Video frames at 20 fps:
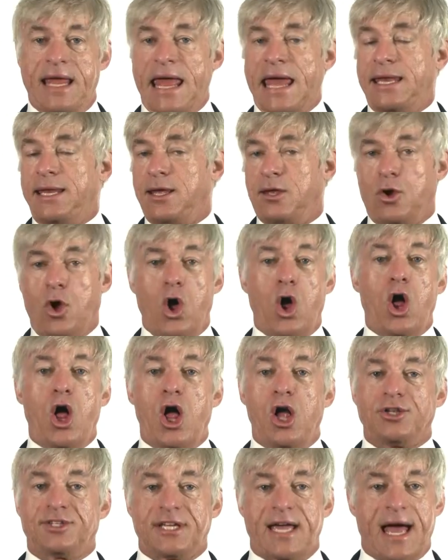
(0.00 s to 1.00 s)
Any and
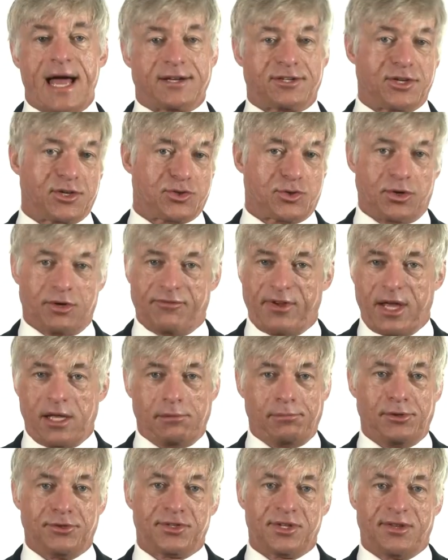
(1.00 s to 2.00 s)
all tactics are
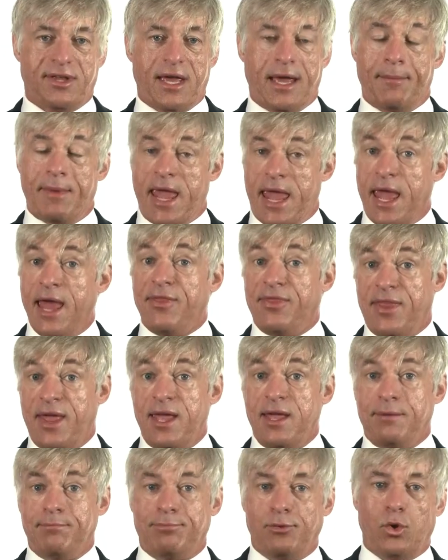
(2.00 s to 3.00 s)
available to them and
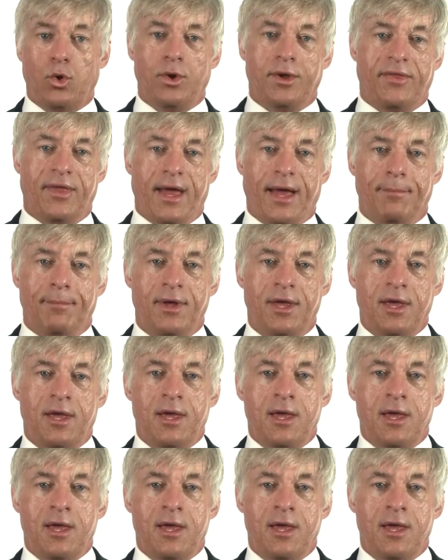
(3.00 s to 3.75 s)
they employ them.